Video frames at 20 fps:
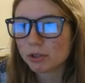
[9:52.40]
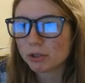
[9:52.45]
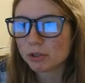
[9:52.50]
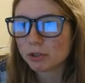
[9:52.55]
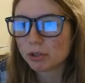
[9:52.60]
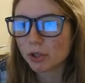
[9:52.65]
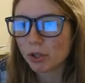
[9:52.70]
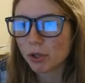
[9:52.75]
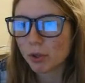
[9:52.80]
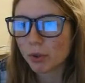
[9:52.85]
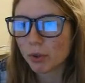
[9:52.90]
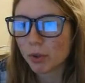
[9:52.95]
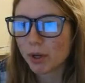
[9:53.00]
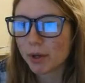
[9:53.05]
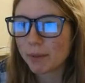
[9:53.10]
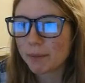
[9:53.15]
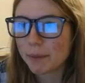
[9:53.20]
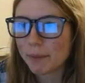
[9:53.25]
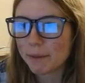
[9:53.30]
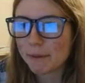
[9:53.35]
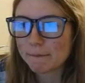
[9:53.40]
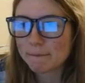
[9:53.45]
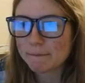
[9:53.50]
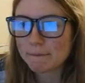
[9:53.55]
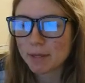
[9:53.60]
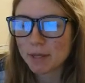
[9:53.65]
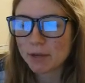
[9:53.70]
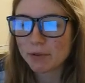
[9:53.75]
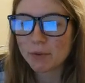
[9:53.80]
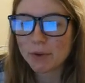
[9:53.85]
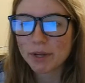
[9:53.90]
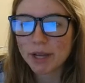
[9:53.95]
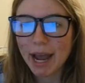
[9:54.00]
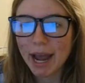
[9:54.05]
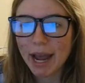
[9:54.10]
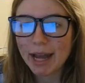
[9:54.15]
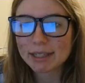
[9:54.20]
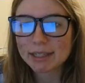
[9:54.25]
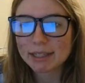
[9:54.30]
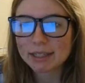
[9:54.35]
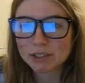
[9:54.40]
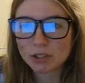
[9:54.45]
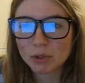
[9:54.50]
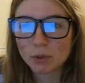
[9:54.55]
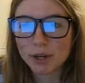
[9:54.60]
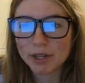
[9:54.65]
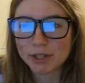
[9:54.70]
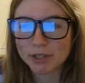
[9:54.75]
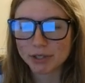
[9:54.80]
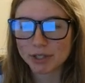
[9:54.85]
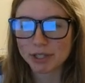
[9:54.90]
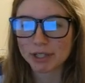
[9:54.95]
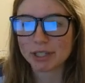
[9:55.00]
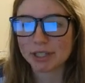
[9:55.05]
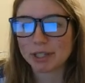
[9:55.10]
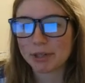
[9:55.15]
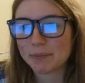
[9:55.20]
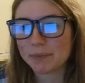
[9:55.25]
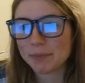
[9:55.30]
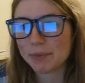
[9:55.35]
So if we had this equation here,